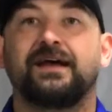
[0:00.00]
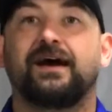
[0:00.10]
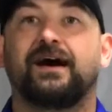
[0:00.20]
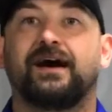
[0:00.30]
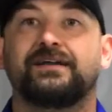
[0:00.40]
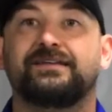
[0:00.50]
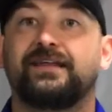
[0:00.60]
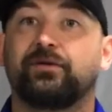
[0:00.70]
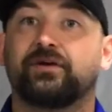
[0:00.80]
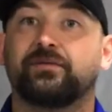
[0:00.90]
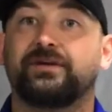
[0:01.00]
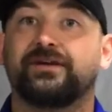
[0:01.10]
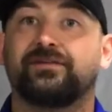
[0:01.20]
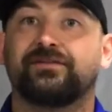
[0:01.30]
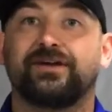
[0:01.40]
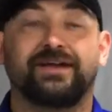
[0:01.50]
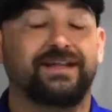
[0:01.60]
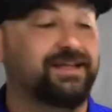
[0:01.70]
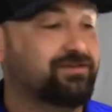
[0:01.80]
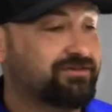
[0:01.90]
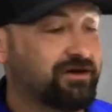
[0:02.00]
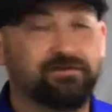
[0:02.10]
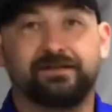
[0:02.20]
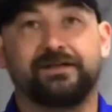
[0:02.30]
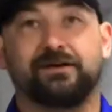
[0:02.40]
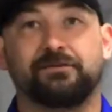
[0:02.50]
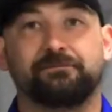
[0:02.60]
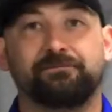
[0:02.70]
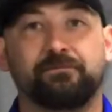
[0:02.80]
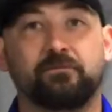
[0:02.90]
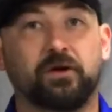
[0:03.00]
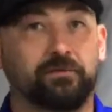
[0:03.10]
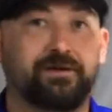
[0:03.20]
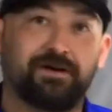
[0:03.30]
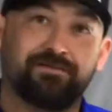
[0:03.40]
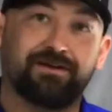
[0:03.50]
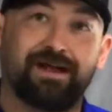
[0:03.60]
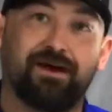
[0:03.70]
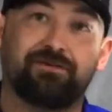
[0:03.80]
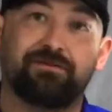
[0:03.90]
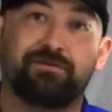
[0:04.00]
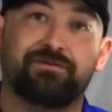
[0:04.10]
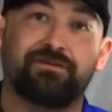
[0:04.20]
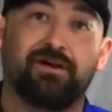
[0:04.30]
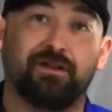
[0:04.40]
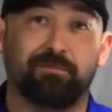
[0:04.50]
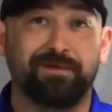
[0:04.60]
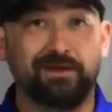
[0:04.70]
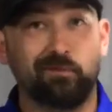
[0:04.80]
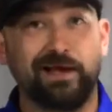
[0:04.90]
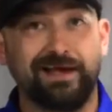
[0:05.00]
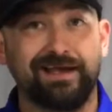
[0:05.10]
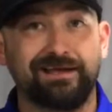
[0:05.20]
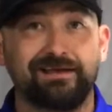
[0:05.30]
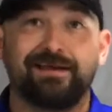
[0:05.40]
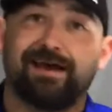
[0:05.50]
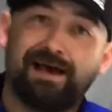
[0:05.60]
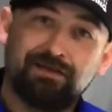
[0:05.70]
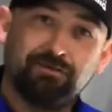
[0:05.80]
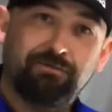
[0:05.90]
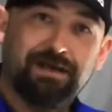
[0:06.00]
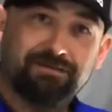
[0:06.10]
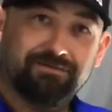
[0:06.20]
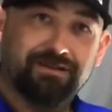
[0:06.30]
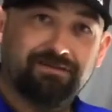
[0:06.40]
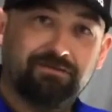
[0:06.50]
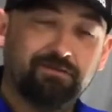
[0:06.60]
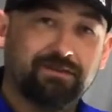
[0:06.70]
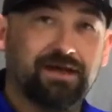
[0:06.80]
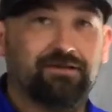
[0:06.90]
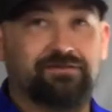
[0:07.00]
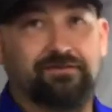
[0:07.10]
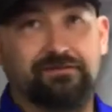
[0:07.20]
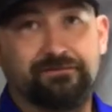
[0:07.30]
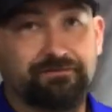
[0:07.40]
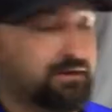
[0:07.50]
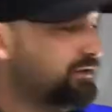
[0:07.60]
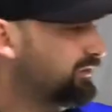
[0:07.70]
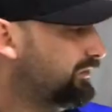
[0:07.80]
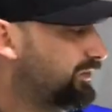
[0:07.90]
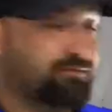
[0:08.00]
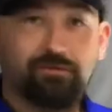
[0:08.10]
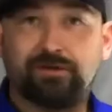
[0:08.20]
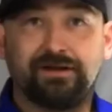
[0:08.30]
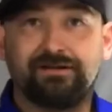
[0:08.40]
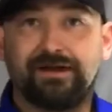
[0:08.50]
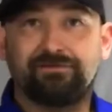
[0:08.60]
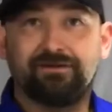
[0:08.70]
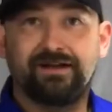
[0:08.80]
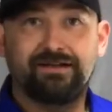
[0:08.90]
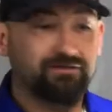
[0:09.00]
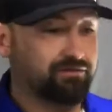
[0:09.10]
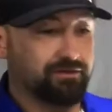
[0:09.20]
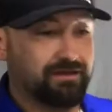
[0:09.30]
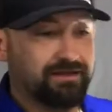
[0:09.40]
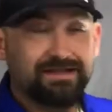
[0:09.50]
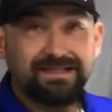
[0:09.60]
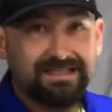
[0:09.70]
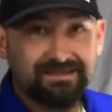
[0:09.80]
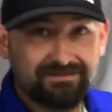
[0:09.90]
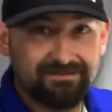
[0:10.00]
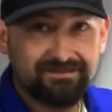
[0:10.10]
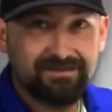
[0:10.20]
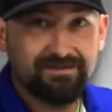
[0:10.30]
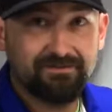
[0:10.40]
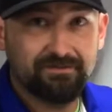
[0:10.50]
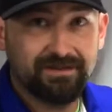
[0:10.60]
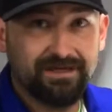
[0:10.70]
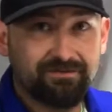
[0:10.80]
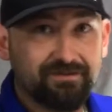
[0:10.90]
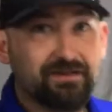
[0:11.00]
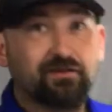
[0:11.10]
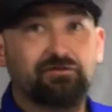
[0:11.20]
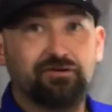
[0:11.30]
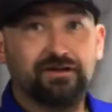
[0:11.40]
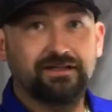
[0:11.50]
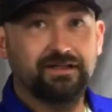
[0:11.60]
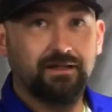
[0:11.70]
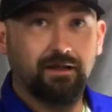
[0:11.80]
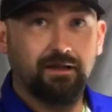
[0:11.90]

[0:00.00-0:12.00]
Today we're going to be covering an install video. We're going to be covering how to install a big wang onto a back of an S2000. And so we're going to dive right into it. This is the S2000 trunk lid.